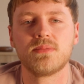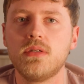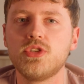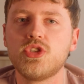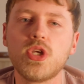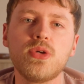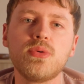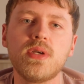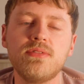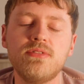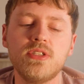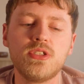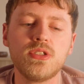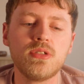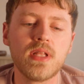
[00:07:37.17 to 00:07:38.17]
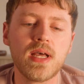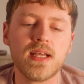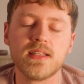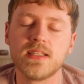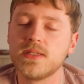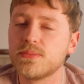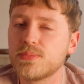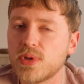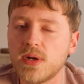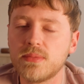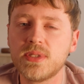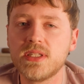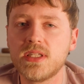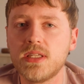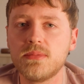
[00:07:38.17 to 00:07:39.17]
So if you do that, then you'll
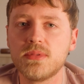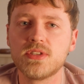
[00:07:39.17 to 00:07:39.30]
probably keep